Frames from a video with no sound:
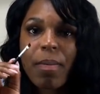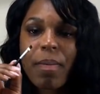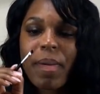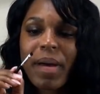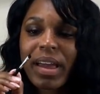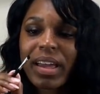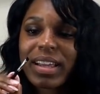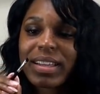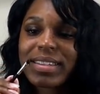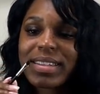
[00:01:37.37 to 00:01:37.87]

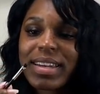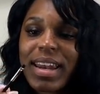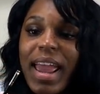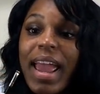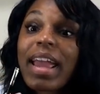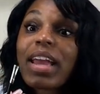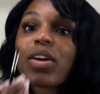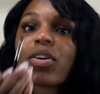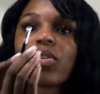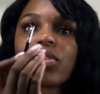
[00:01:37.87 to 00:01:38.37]
but it's an
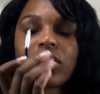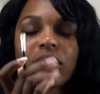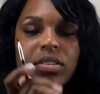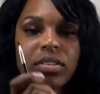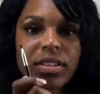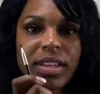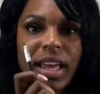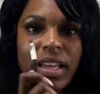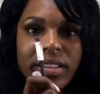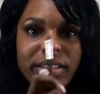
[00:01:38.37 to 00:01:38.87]

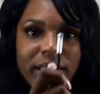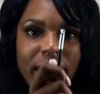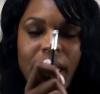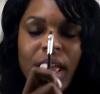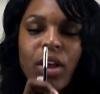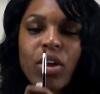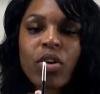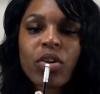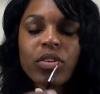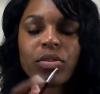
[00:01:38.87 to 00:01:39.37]

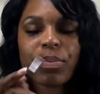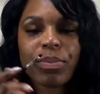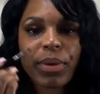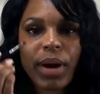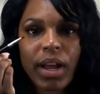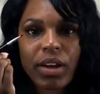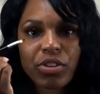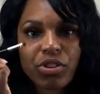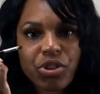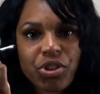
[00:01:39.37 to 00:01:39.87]
angled
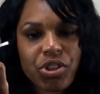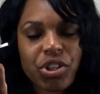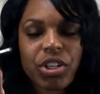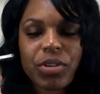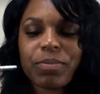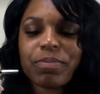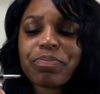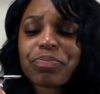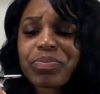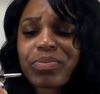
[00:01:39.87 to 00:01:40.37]
brush.